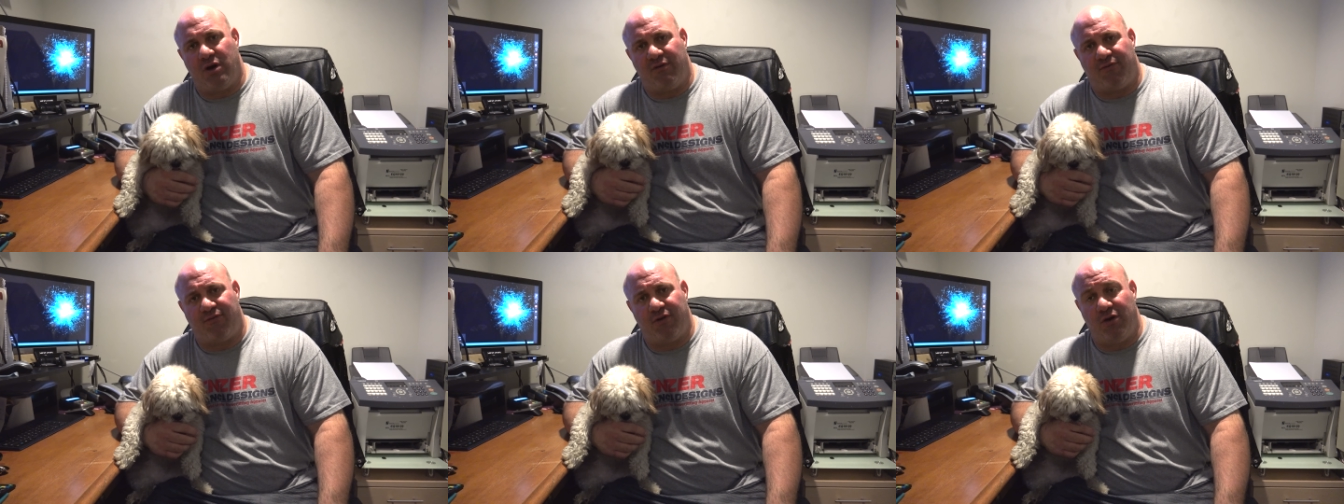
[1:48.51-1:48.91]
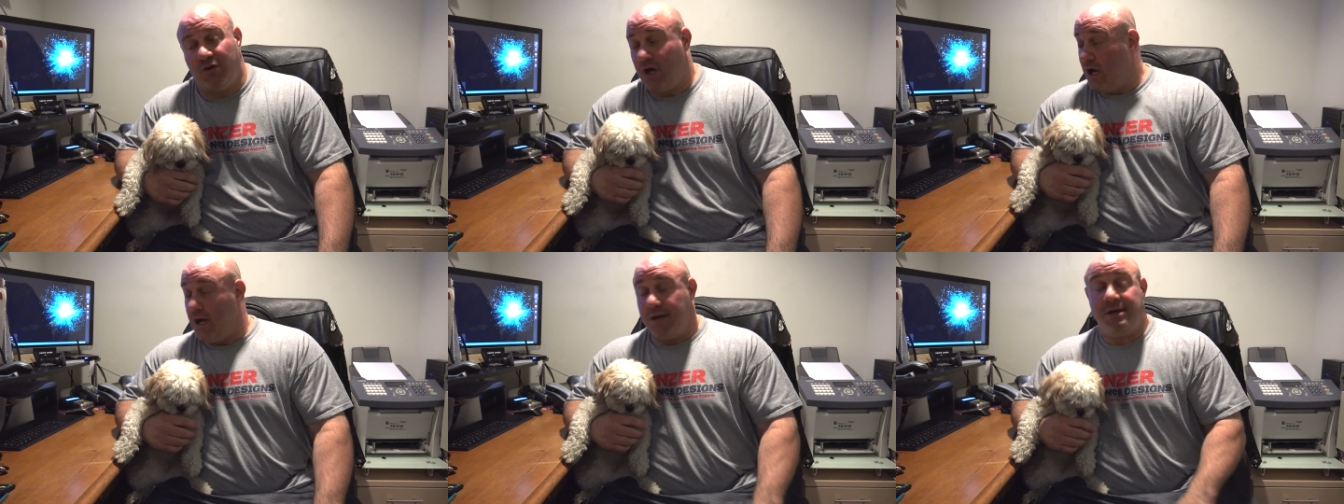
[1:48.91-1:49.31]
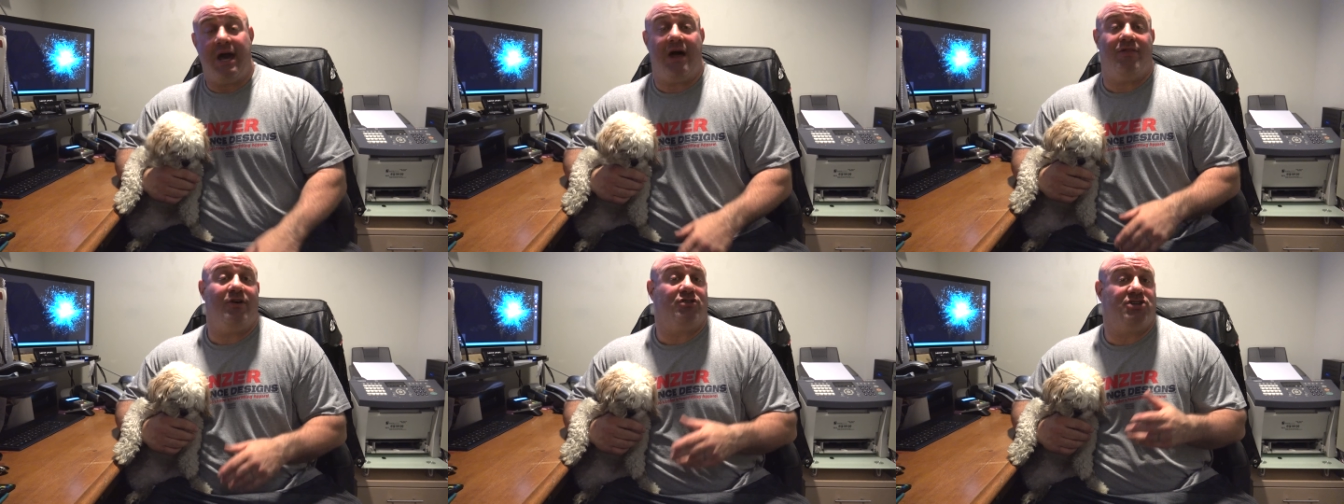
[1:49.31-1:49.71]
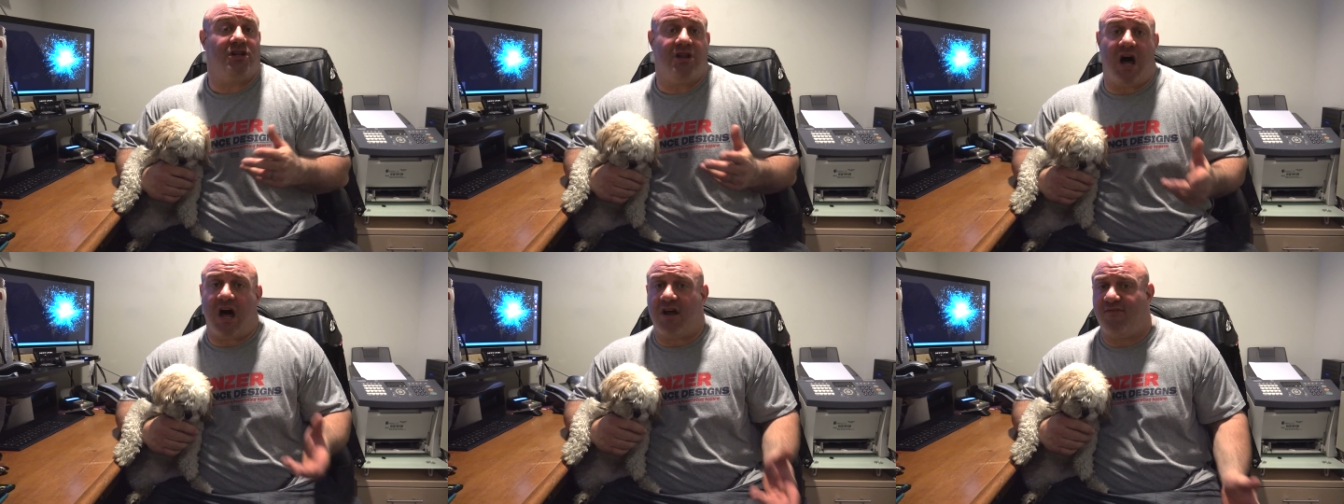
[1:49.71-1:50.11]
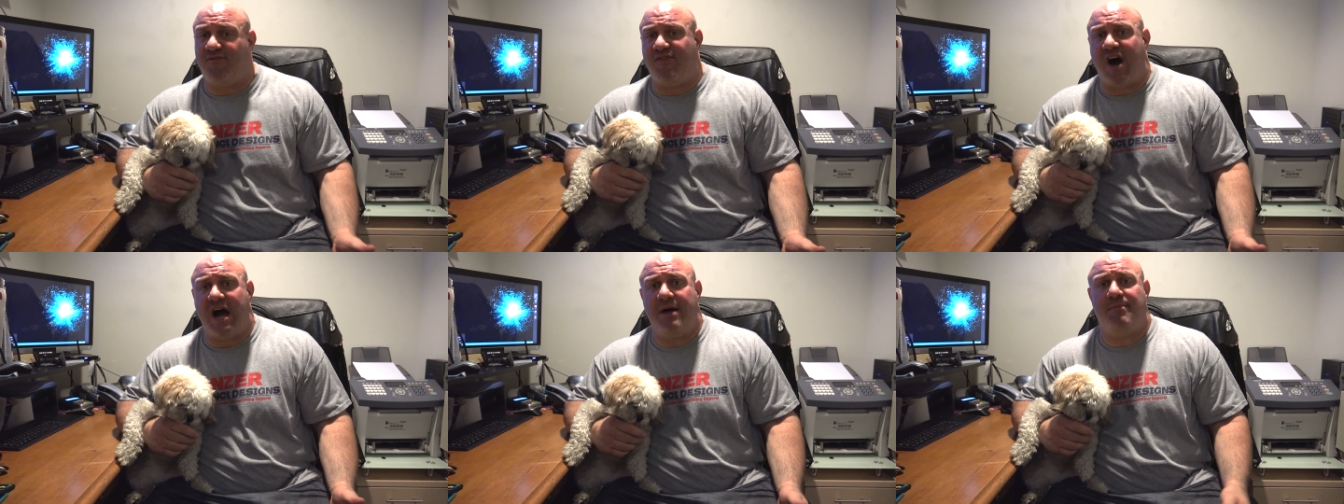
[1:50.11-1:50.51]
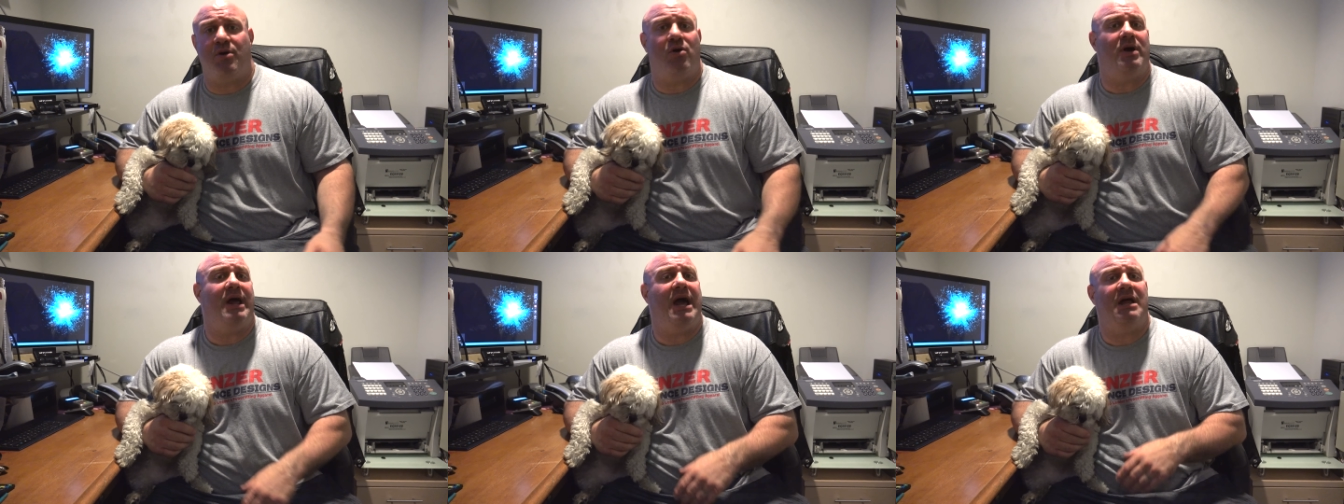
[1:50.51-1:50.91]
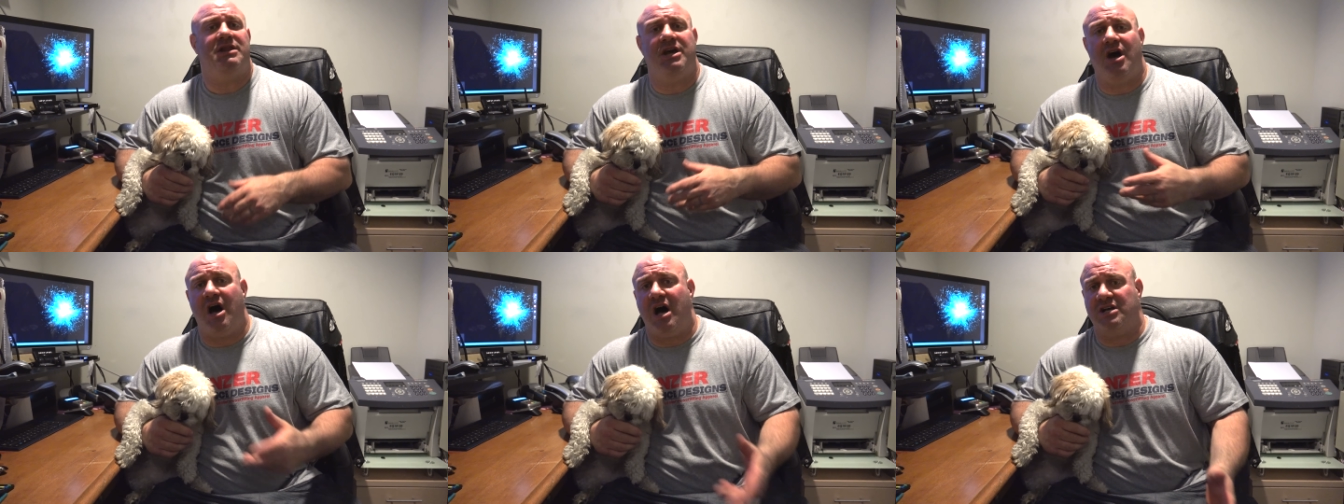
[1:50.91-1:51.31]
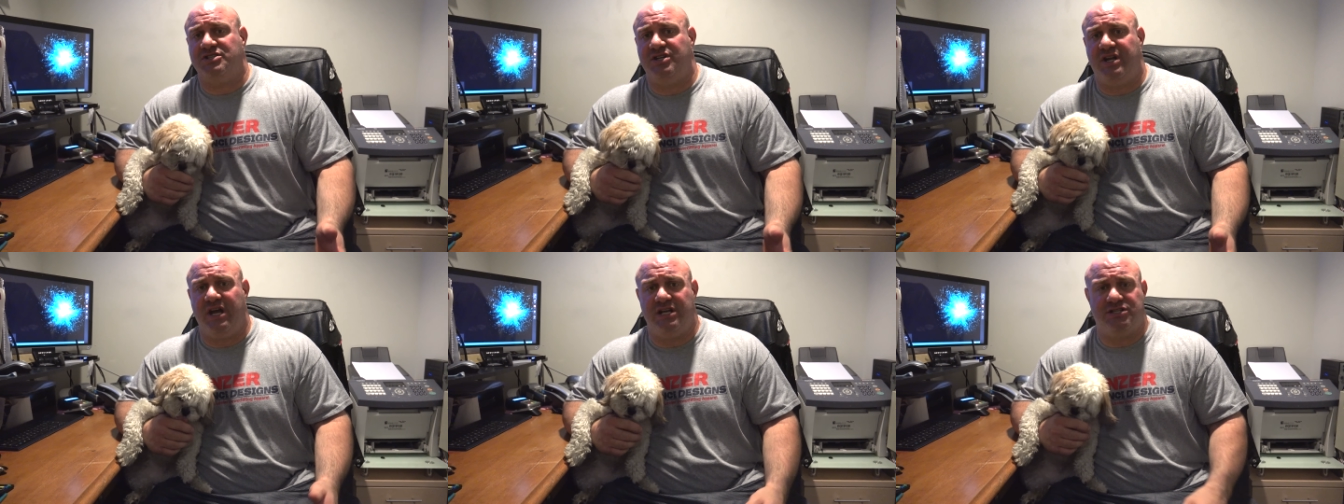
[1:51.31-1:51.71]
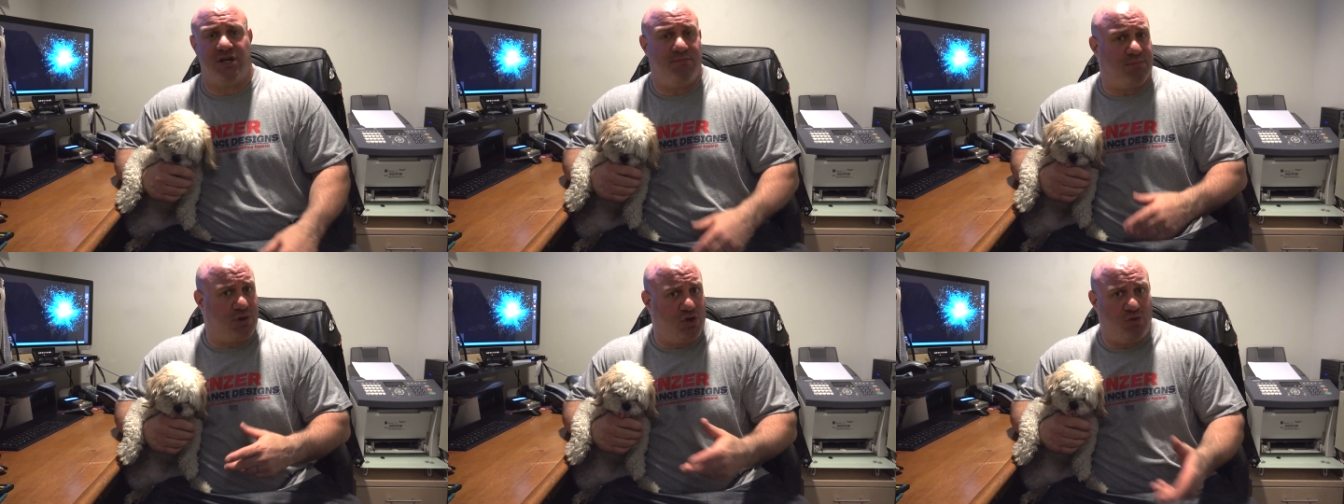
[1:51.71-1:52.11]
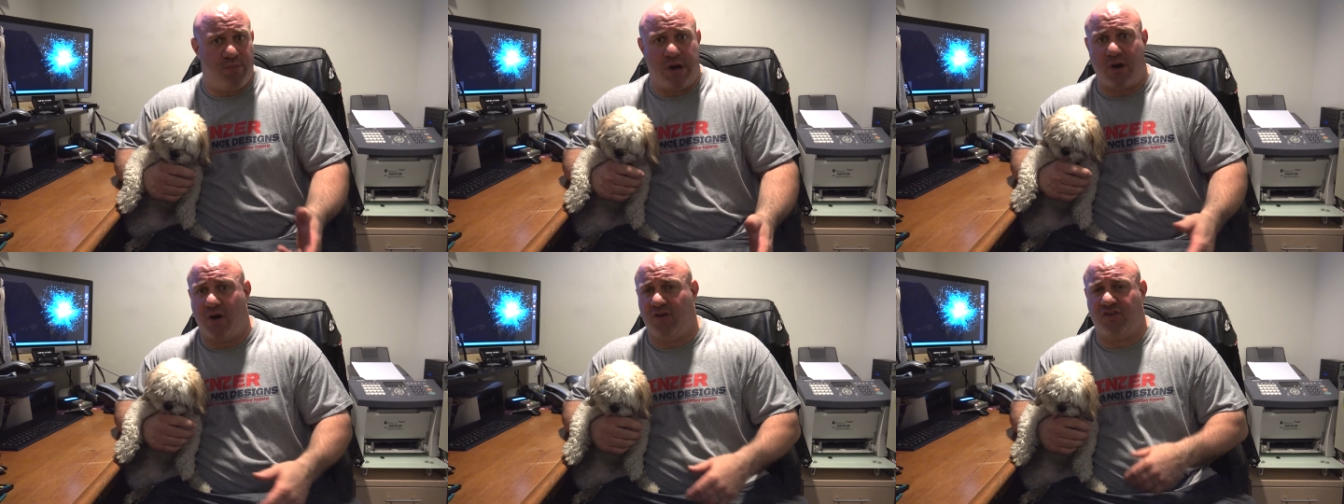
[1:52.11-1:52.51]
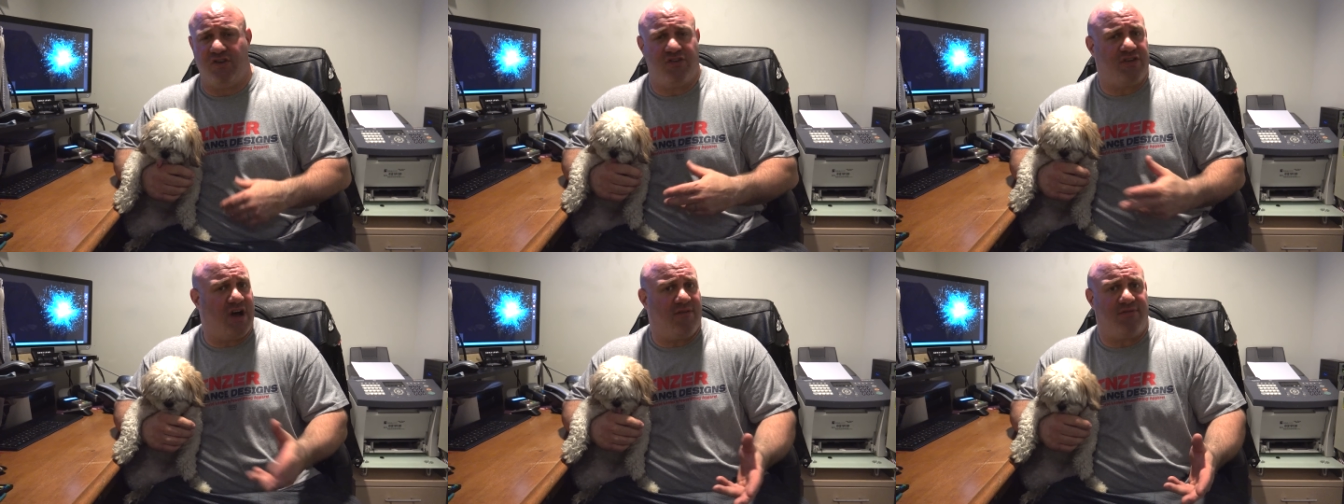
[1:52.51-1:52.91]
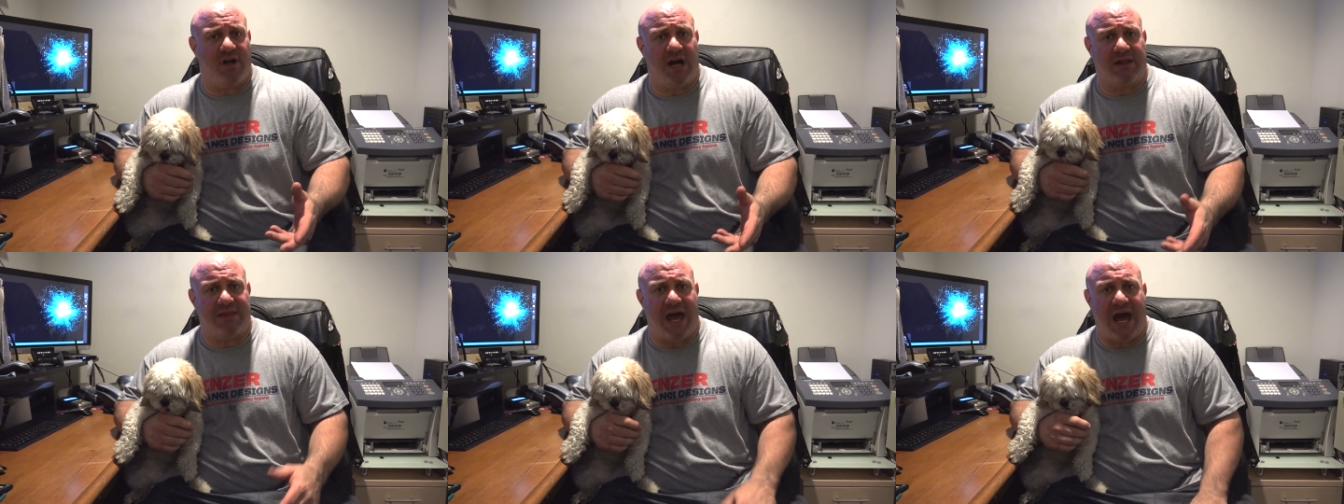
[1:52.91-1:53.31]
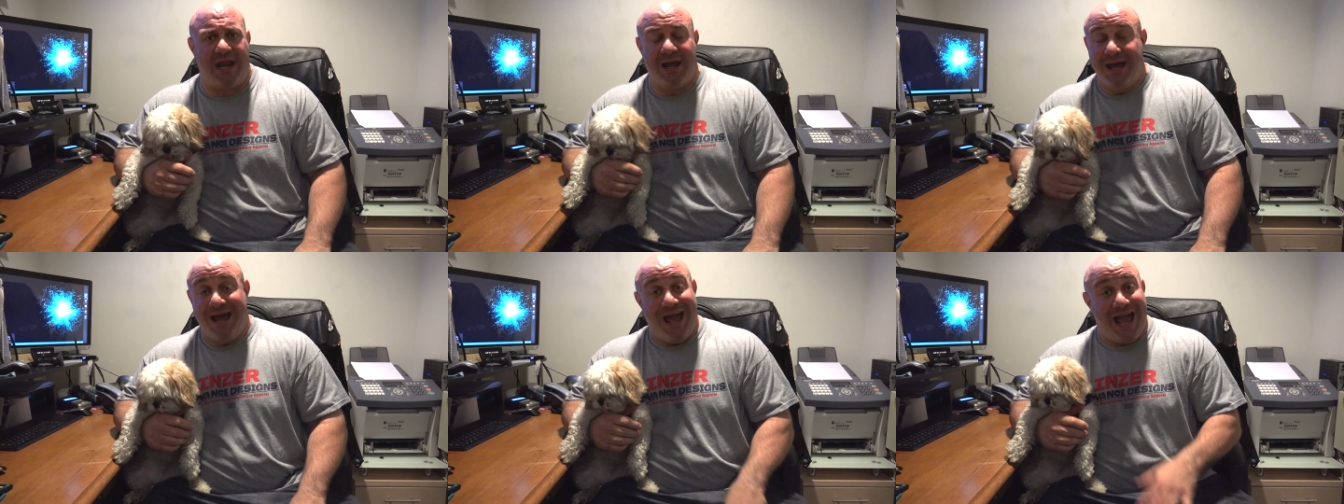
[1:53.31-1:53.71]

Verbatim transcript: and fruit, yeah, there's a lot of fiber and antioxidants and blueberries and stuff like that.